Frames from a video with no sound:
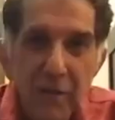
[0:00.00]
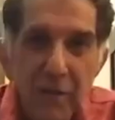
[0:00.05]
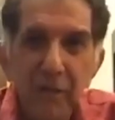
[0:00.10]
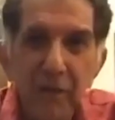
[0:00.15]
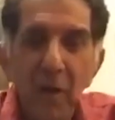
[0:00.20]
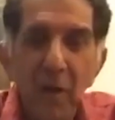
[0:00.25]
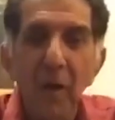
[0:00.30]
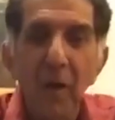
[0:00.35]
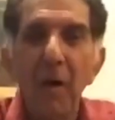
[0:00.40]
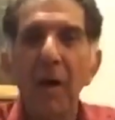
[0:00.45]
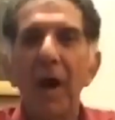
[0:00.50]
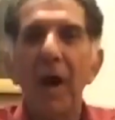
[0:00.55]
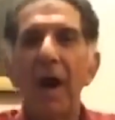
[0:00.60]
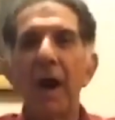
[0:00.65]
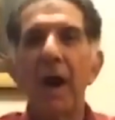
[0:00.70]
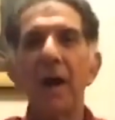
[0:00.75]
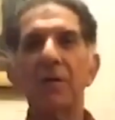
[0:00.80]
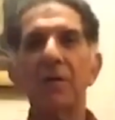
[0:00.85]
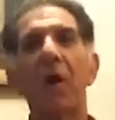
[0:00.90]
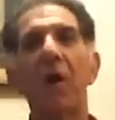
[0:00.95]
So
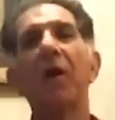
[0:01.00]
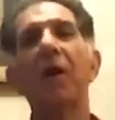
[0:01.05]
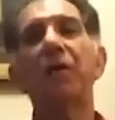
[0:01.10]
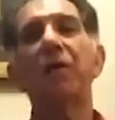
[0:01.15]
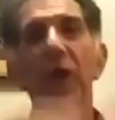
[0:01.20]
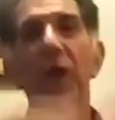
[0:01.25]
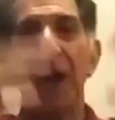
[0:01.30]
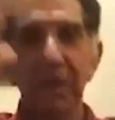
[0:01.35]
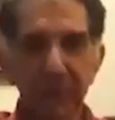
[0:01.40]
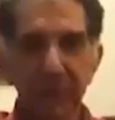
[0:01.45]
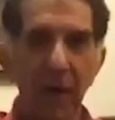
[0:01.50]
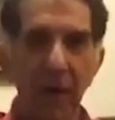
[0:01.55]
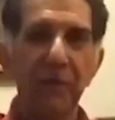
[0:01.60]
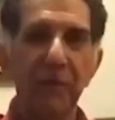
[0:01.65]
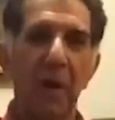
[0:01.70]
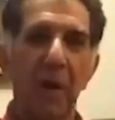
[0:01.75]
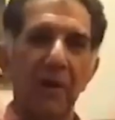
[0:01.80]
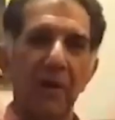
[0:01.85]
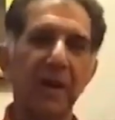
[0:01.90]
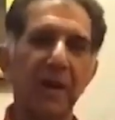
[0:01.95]
uh, Tolstoy, of
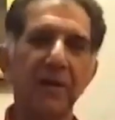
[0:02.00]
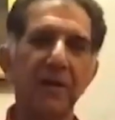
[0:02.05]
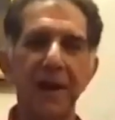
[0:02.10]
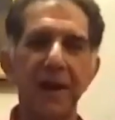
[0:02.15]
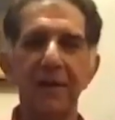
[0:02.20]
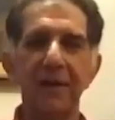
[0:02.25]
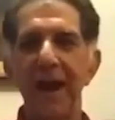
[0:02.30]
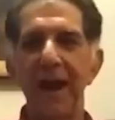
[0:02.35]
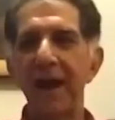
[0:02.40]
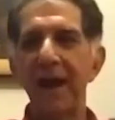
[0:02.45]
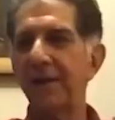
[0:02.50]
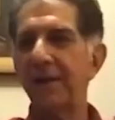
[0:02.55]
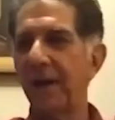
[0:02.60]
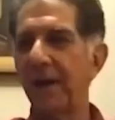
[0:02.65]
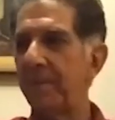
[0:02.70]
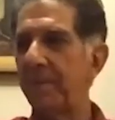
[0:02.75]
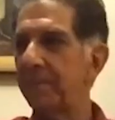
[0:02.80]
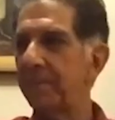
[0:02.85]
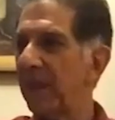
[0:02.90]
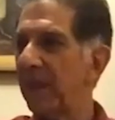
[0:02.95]
course, was a great writer,
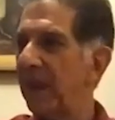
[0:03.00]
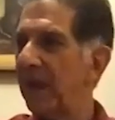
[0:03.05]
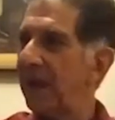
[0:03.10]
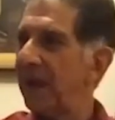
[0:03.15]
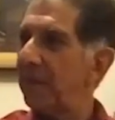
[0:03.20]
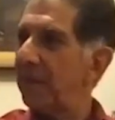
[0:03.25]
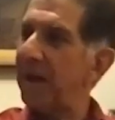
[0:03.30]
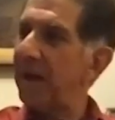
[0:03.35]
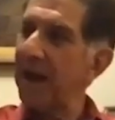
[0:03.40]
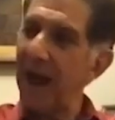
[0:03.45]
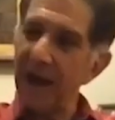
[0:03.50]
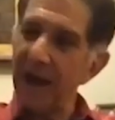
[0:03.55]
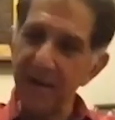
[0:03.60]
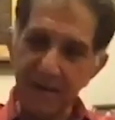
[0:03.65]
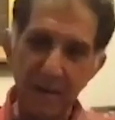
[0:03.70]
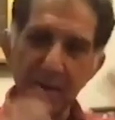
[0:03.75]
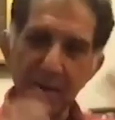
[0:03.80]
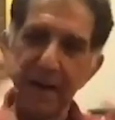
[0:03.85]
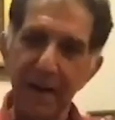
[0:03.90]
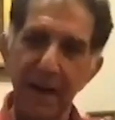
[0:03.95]
but
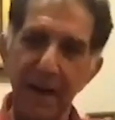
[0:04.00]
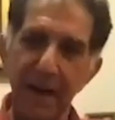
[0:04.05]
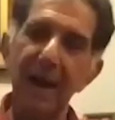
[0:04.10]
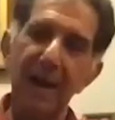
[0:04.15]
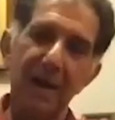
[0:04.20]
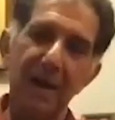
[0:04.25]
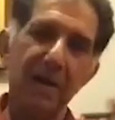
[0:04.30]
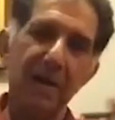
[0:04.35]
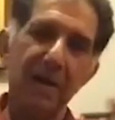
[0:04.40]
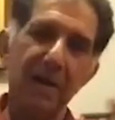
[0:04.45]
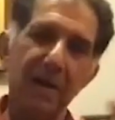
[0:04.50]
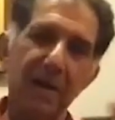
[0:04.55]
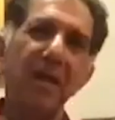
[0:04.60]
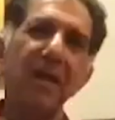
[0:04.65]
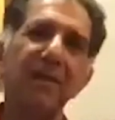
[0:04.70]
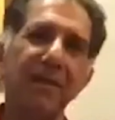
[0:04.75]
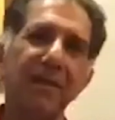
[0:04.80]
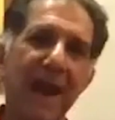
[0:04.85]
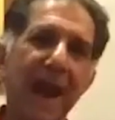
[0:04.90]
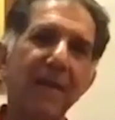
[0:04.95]
ultimately
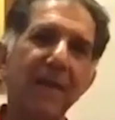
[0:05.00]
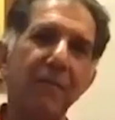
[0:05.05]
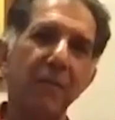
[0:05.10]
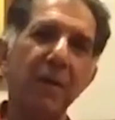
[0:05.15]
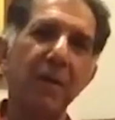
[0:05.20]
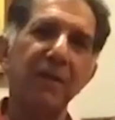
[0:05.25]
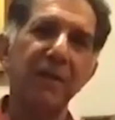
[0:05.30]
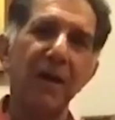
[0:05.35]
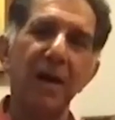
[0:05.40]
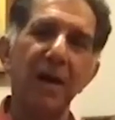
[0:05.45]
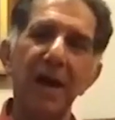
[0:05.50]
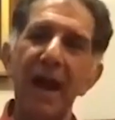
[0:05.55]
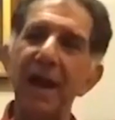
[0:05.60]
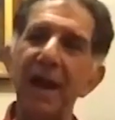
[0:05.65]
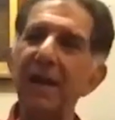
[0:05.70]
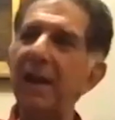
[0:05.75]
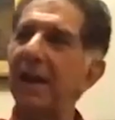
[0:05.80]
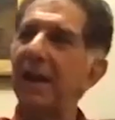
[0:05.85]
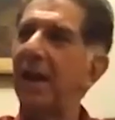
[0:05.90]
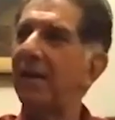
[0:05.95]
his life was uh,
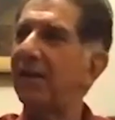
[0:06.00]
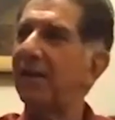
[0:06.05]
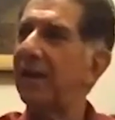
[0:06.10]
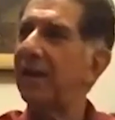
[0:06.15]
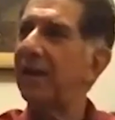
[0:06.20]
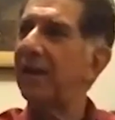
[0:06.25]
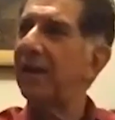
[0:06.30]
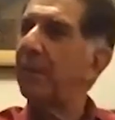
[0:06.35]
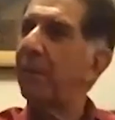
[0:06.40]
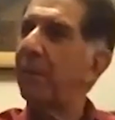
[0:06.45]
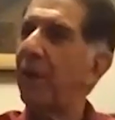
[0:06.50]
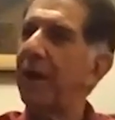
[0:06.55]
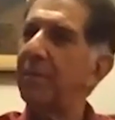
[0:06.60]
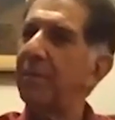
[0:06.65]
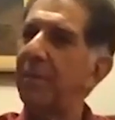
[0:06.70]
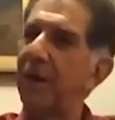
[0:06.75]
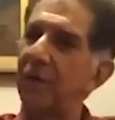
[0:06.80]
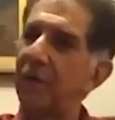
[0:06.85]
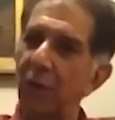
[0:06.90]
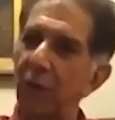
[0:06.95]
ended as a
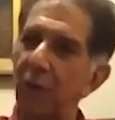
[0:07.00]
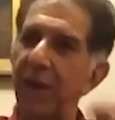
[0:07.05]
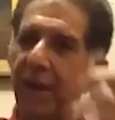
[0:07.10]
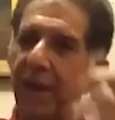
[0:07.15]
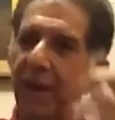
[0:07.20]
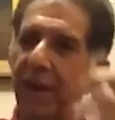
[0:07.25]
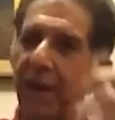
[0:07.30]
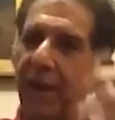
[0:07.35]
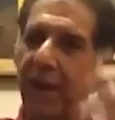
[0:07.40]
disappointment to him.